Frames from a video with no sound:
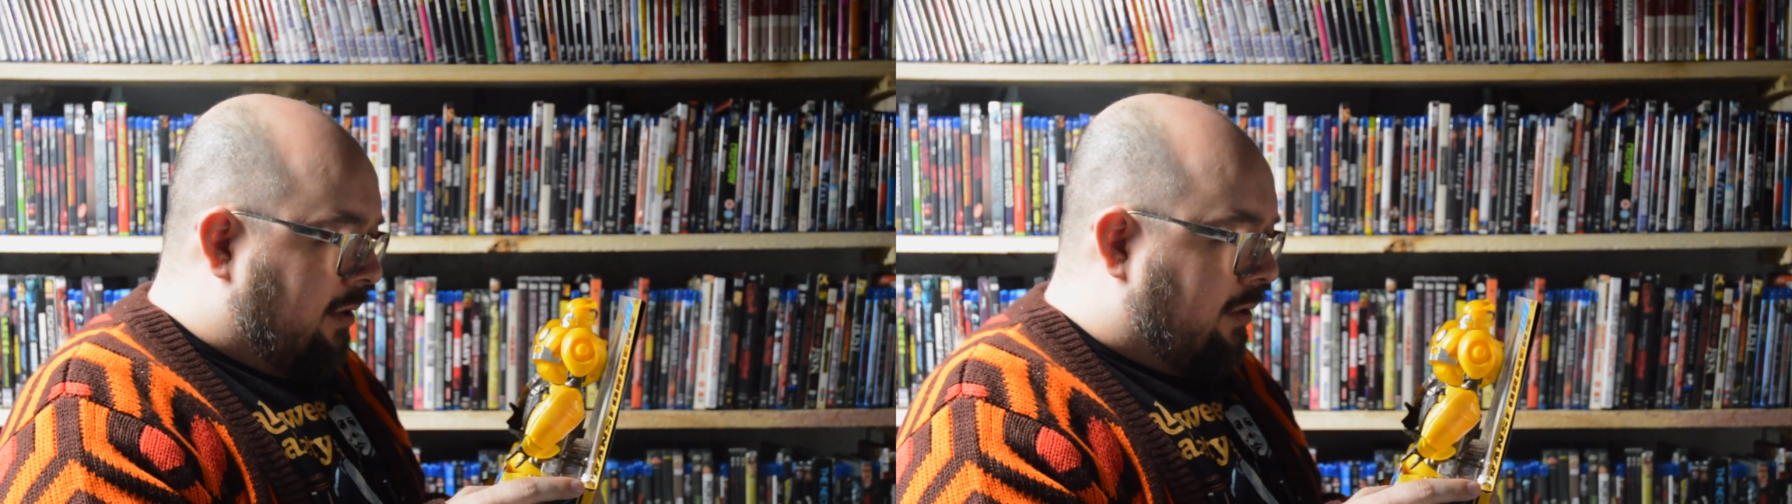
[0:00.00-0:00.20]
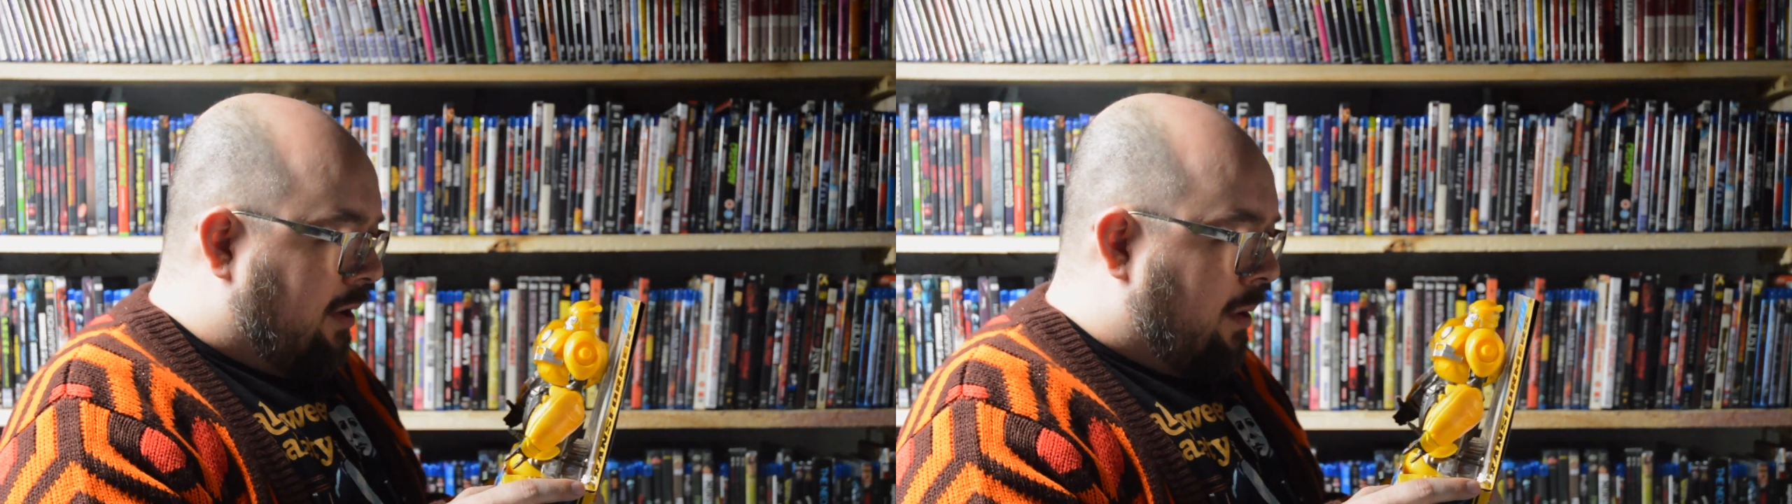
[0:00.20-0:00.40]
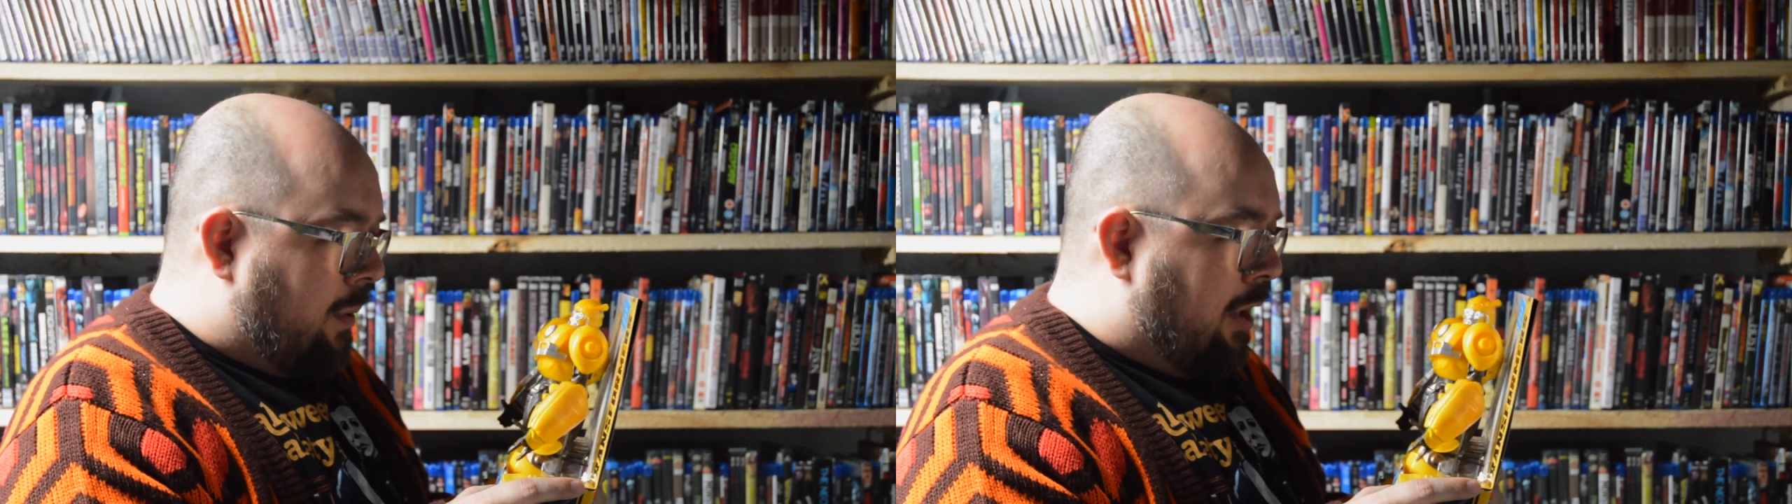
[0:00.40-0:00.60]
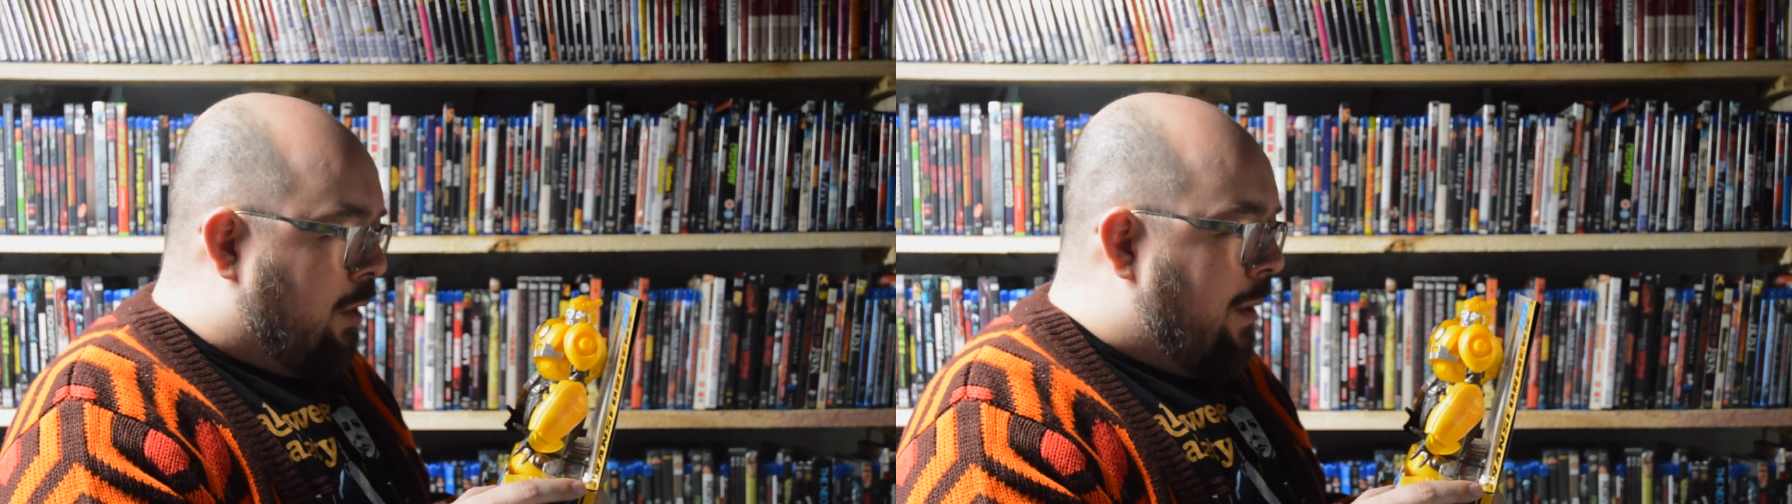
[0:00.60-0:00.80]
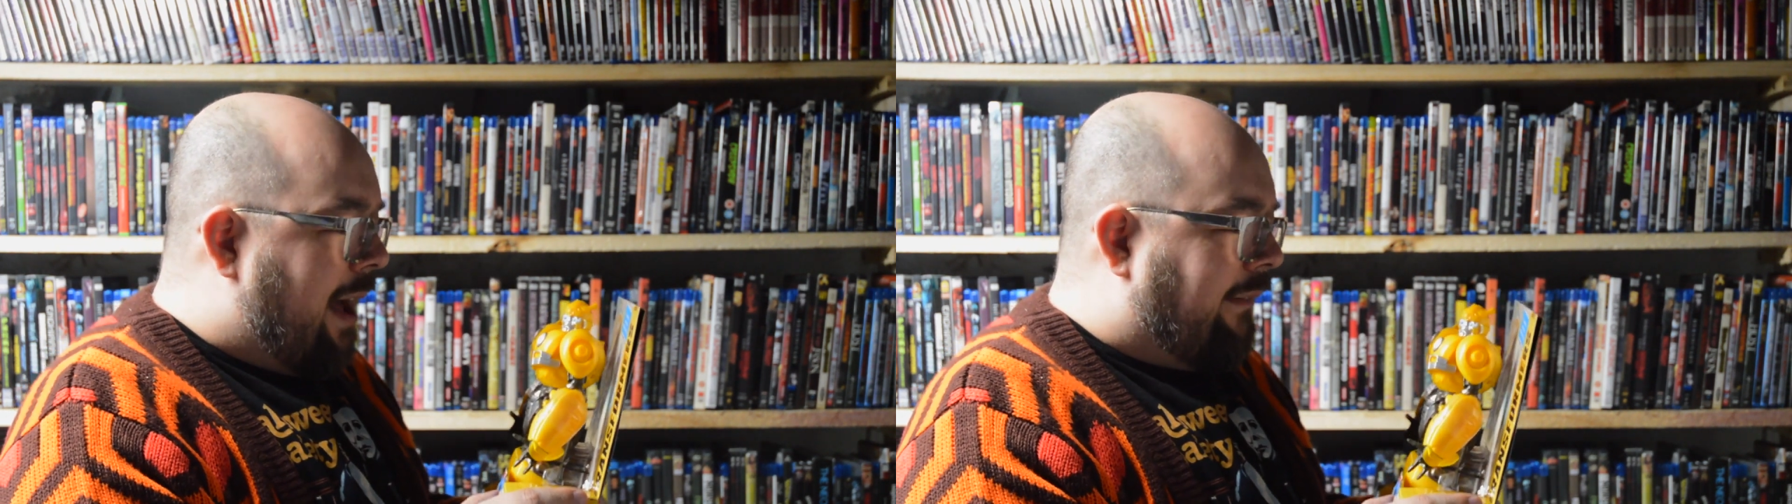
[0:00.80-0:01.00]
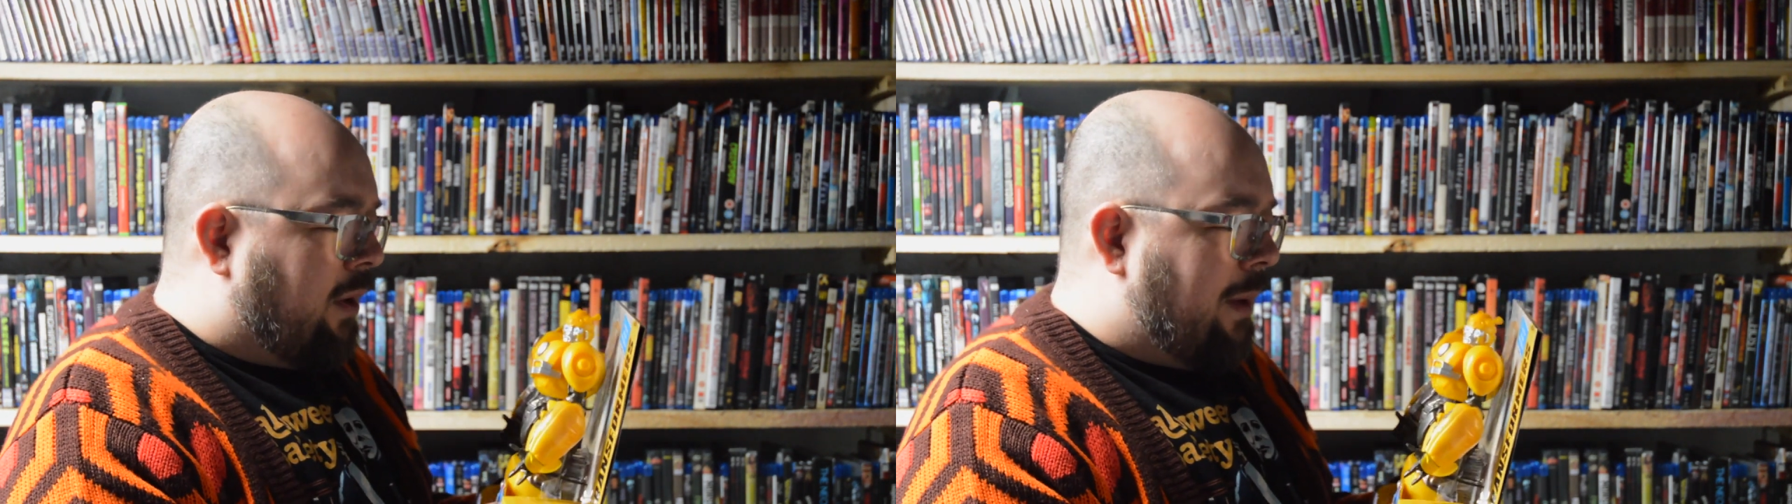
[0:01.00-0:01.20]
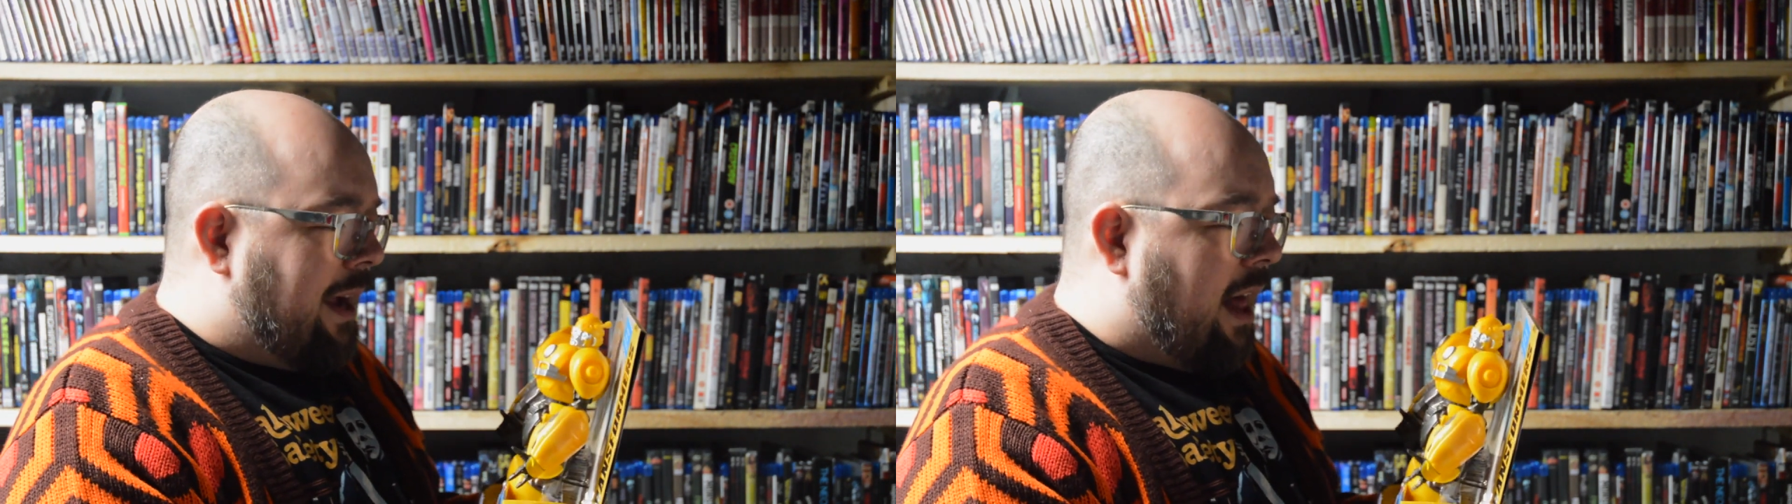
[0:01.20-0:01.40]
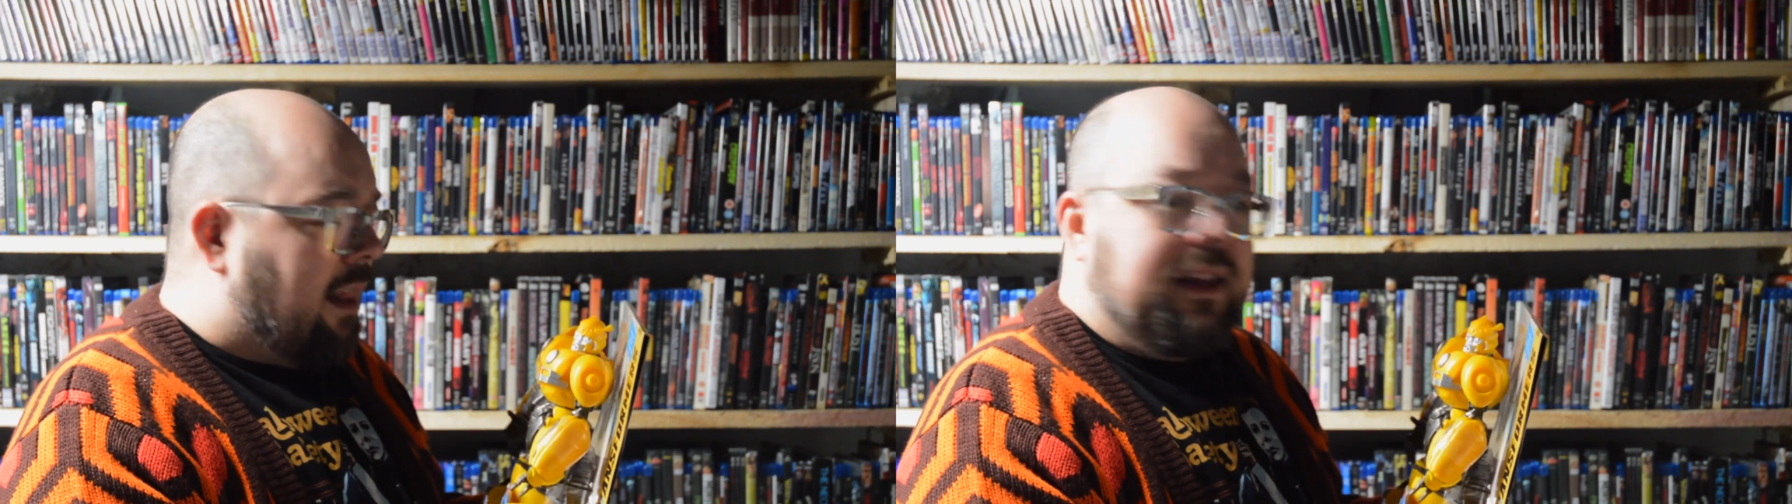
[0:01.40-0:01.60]
So, you have a great
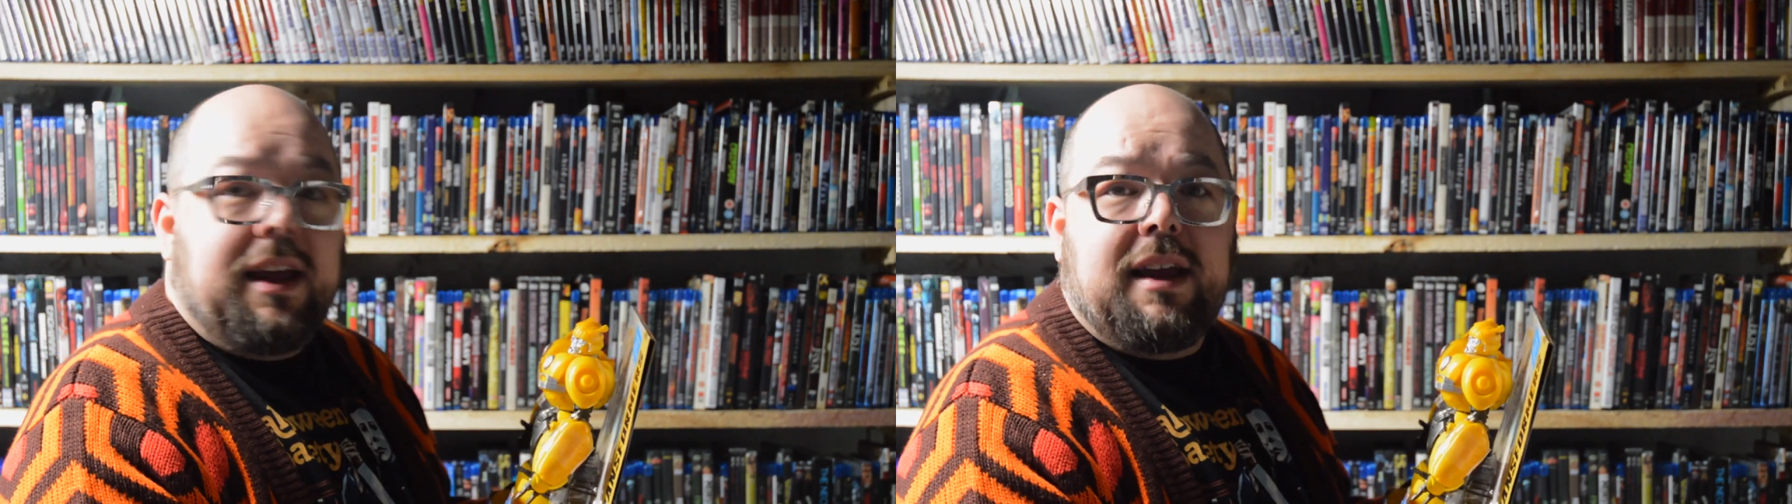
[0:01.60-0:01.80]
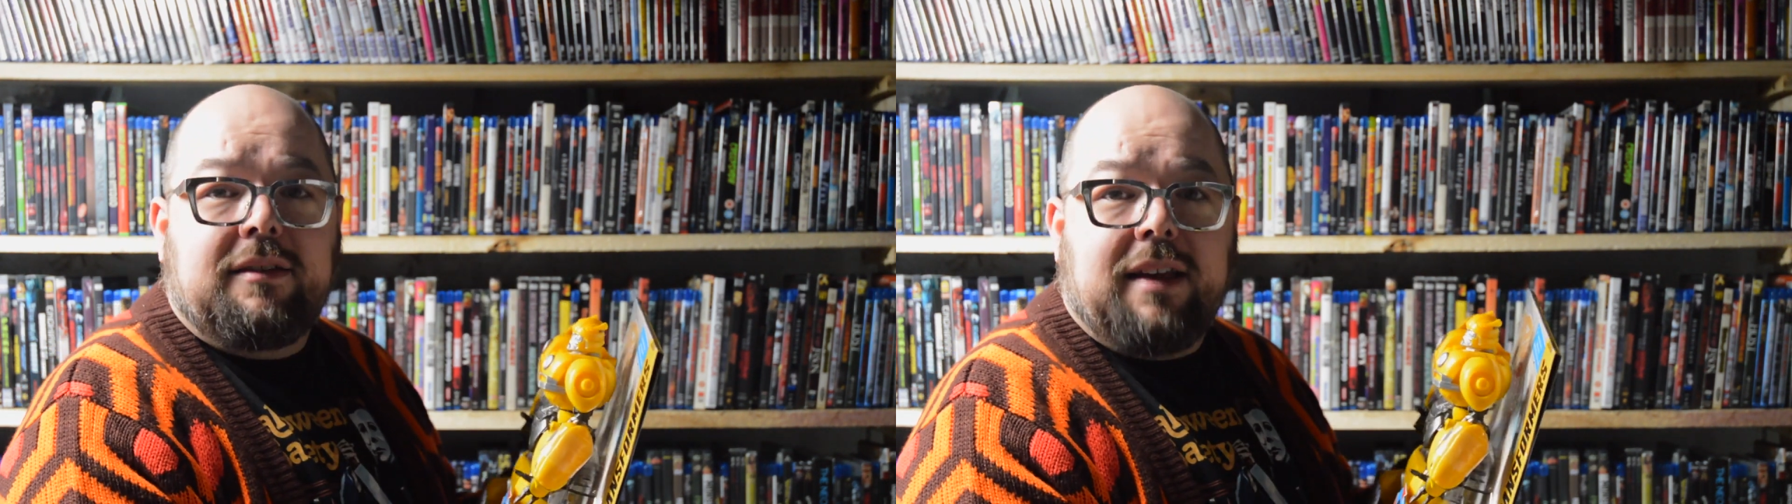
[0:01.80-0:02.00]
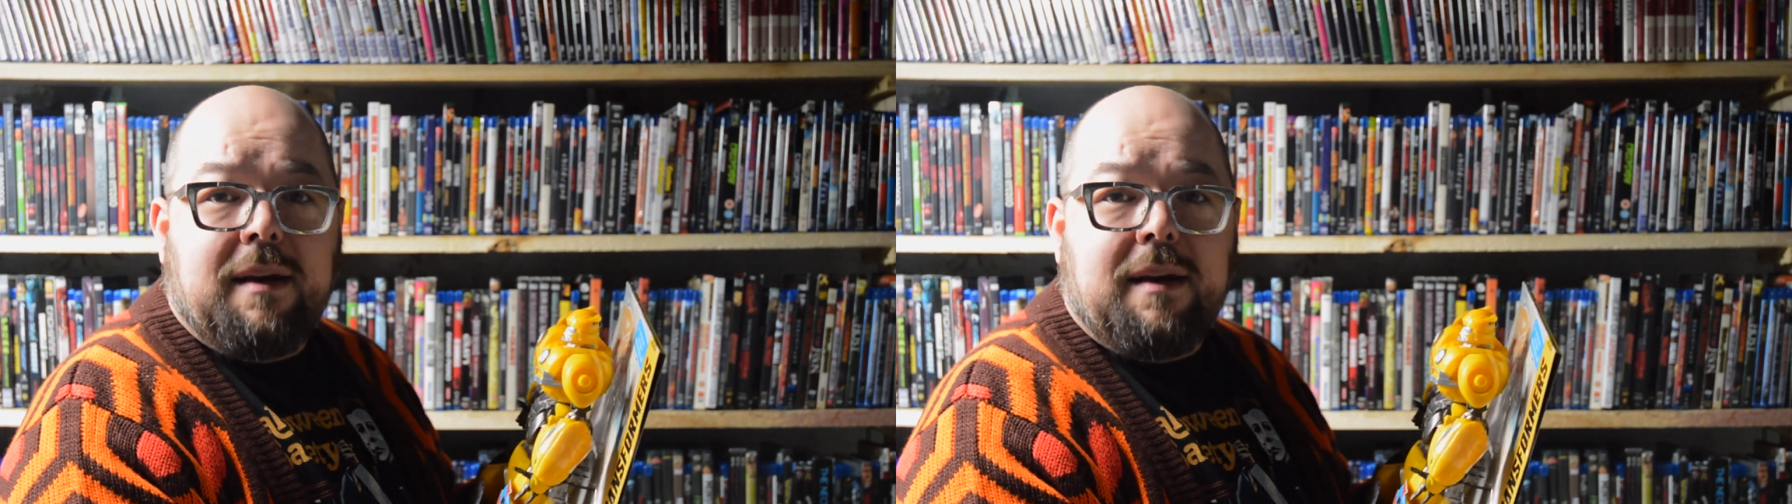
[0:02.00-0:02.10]
holidays.